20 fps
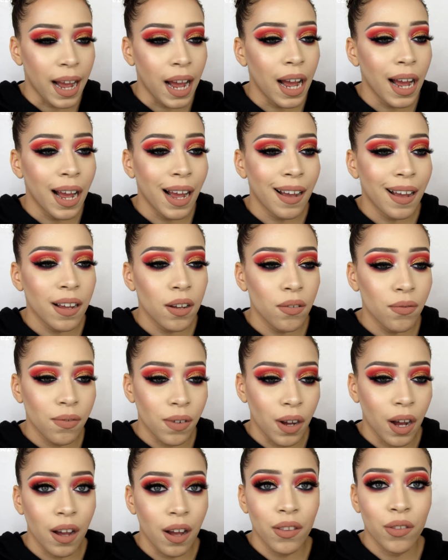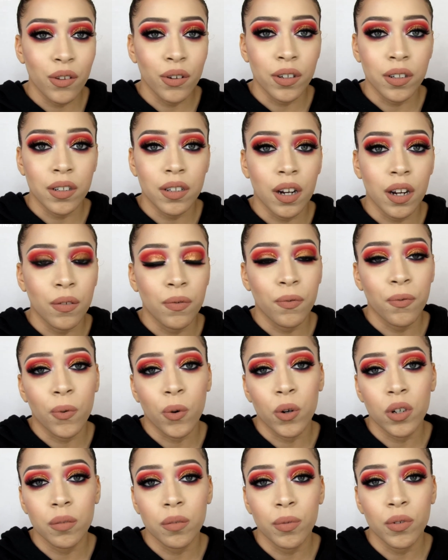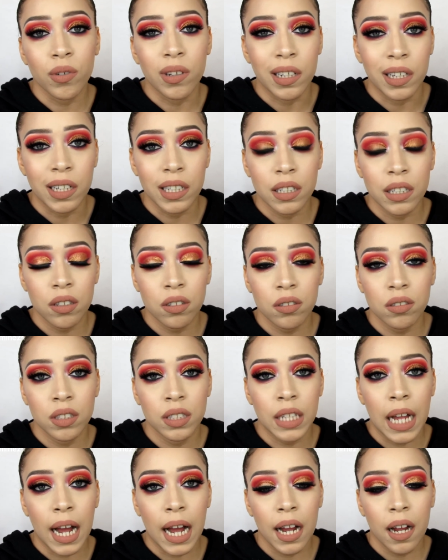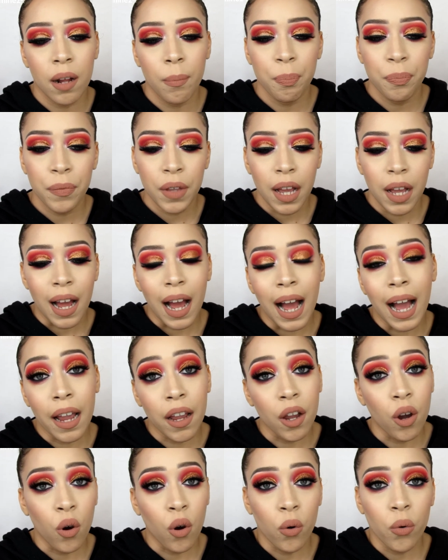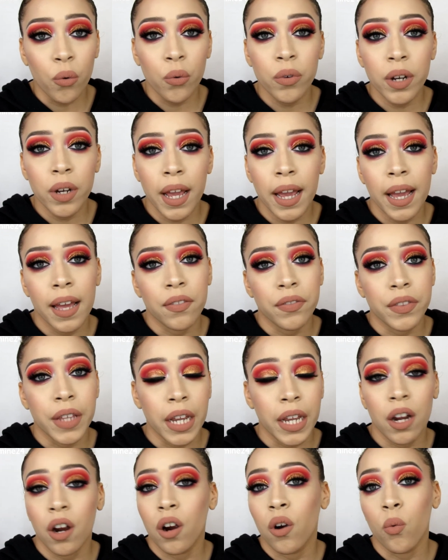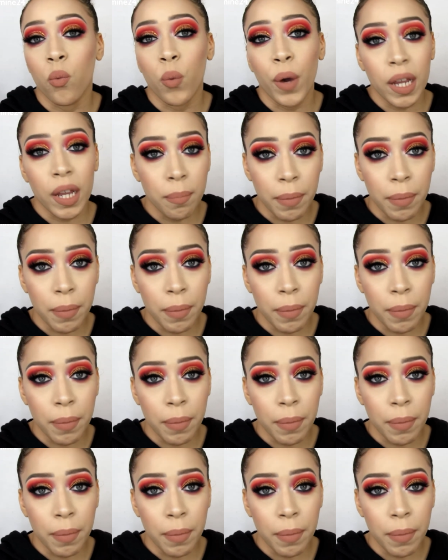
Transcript: I have other affordable glitters that I own, and they are way